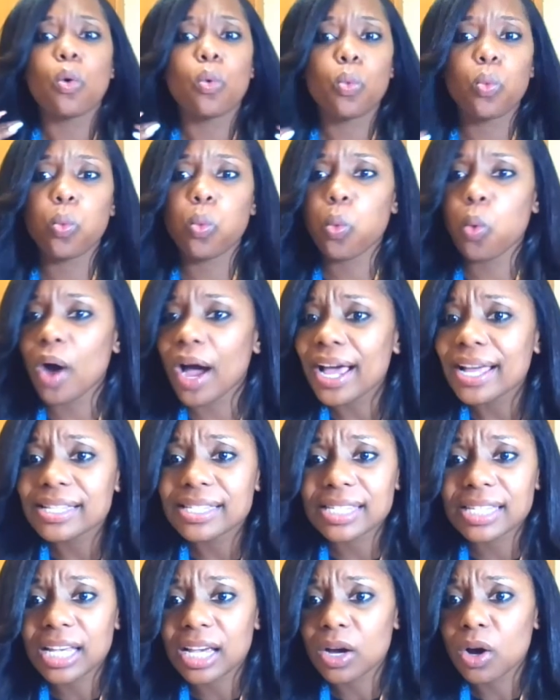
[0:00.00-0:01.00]

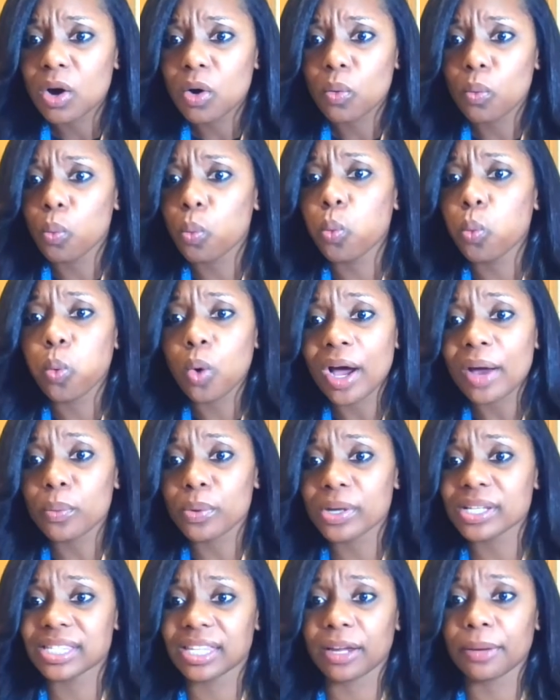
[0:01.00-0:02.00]
what
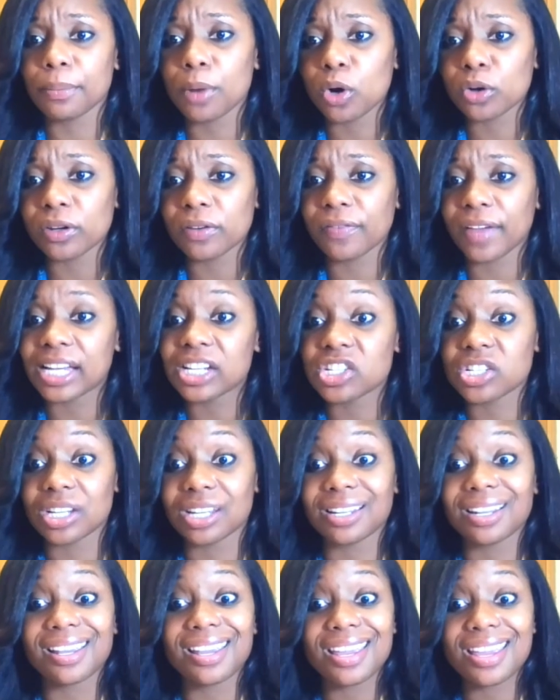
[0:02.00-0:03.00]
was their
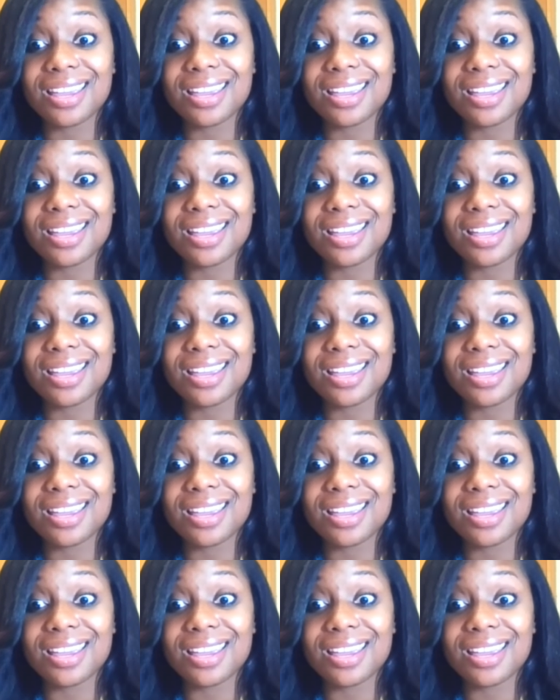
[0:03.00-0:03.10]
motivation